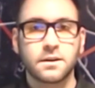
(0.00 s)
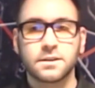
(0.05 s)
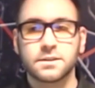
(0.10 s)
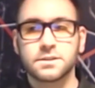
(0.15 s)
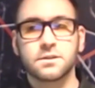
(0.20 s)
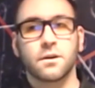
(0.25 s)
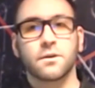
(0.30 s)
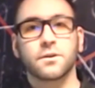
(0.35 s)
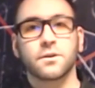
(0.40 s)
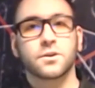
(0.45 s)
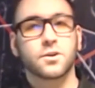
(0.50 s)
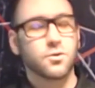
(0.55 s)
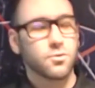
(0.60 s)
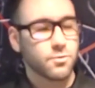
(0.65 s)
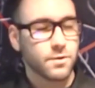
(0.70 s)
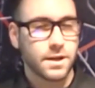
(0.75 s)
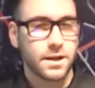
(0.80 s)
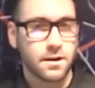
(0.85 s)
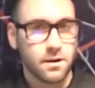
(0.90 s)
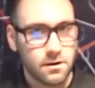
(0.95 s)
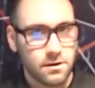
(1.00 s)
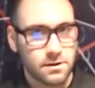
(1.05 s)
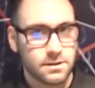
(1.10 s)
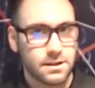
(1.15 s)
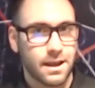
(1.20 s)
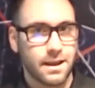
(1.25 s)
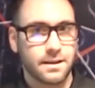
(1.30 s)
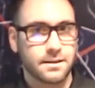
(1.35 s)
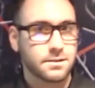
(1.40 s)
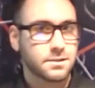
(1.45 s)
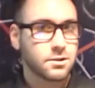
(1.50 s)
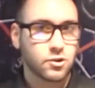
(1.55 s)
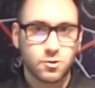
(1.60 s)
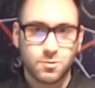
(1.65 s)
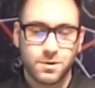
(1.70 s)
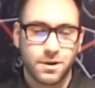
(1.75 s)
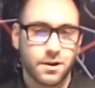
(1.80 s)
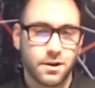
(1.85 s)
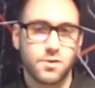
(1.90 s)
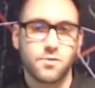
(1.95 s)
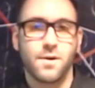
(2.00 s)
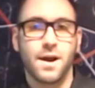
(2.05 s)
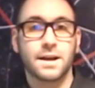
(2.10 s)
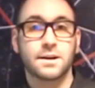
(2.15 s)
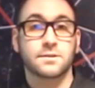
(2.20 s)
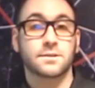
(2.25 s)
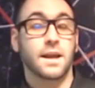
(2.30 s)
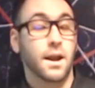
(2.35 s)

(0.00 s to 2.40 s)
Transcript: start careers as social media directors.